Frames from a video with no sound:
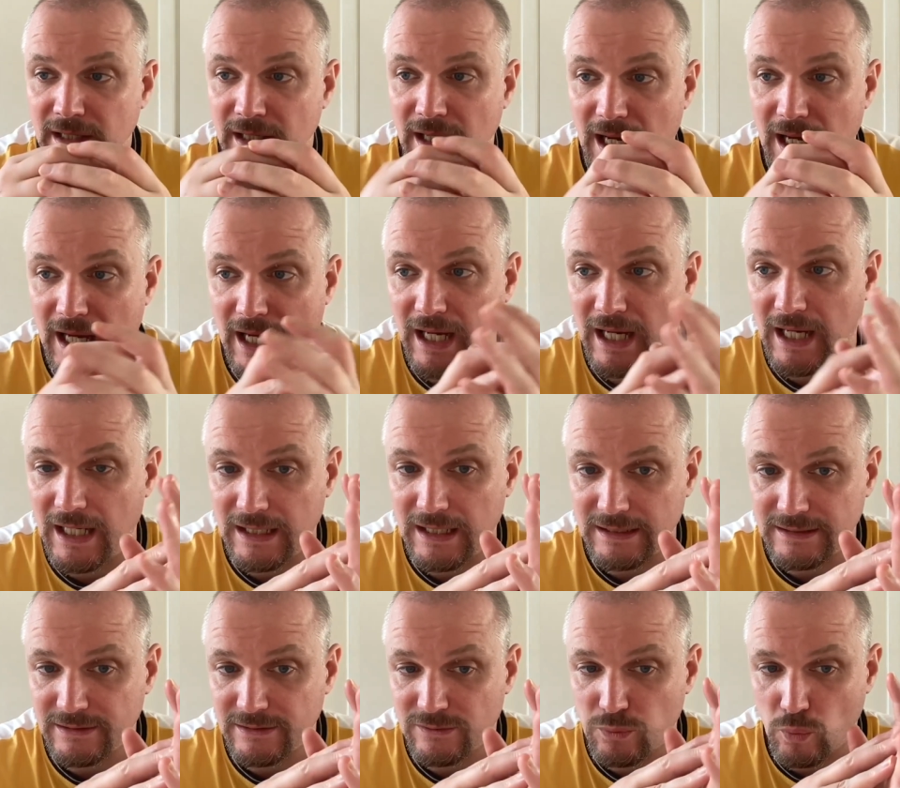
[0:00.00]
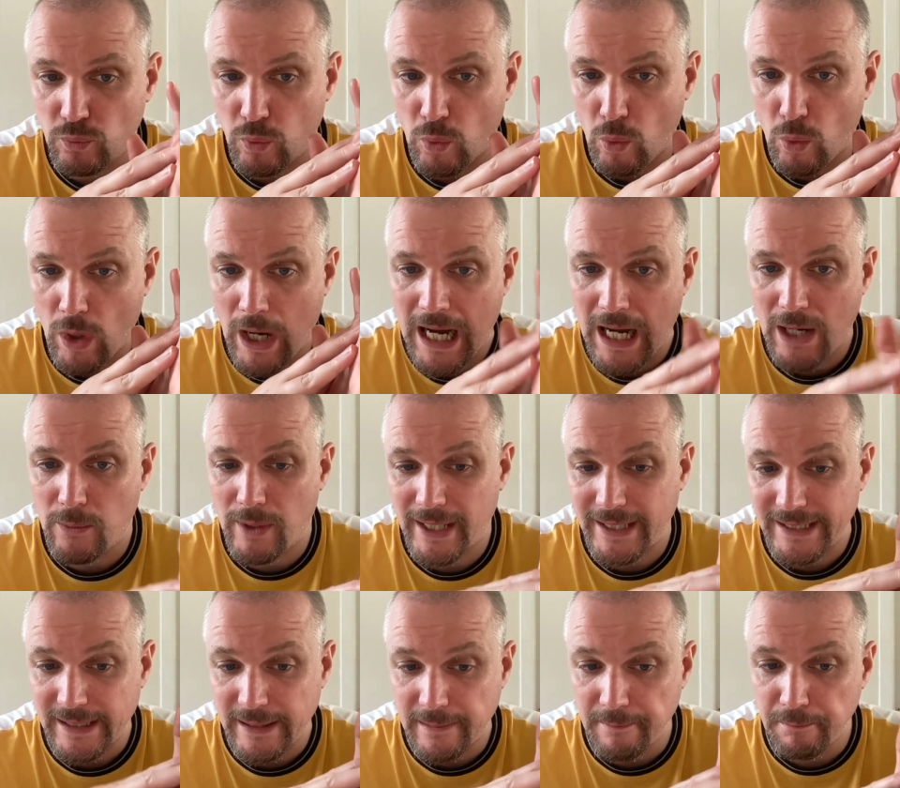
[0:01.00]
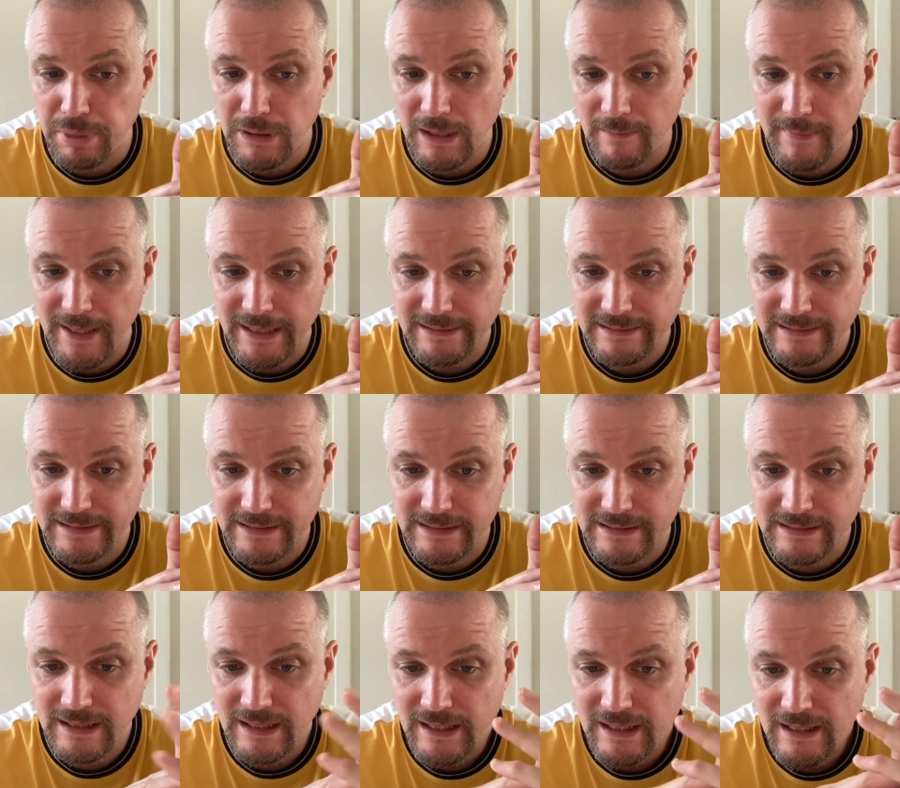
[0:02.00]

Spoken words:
and how I implement it